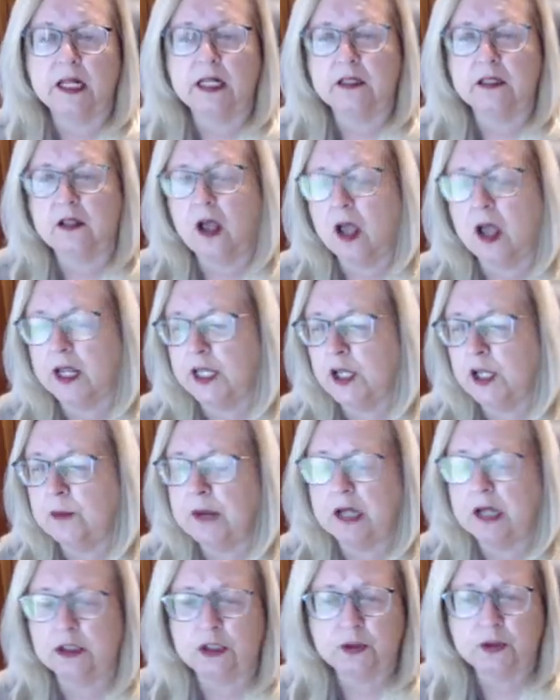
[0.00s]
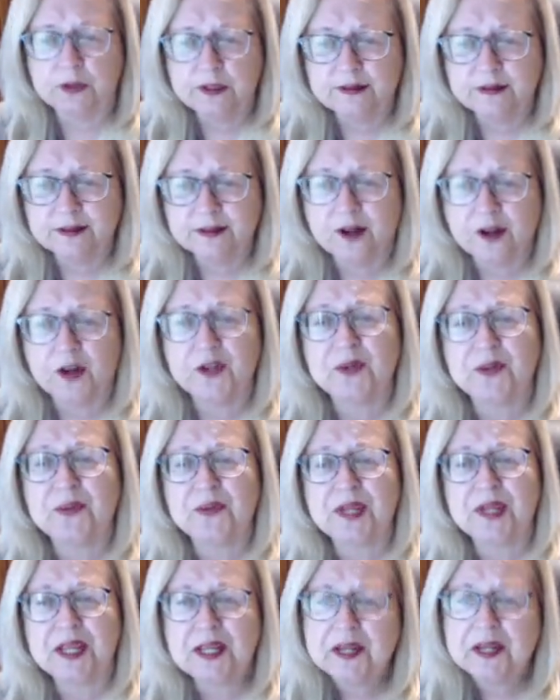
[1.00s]
and talking about treason. Are you
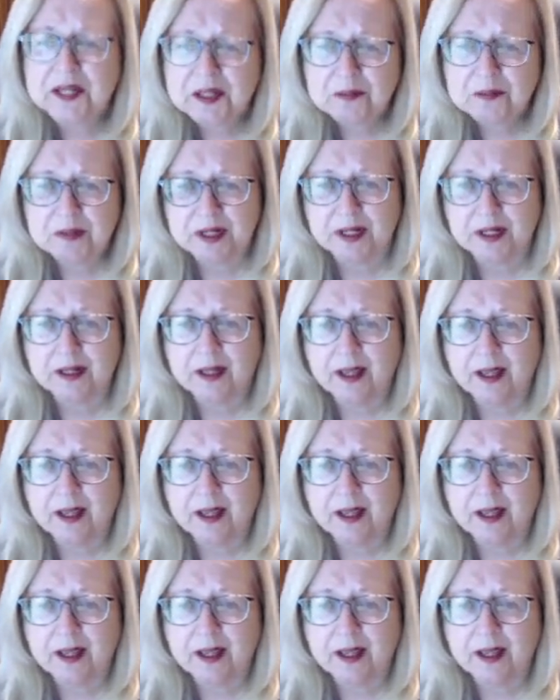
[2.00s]
kidding me?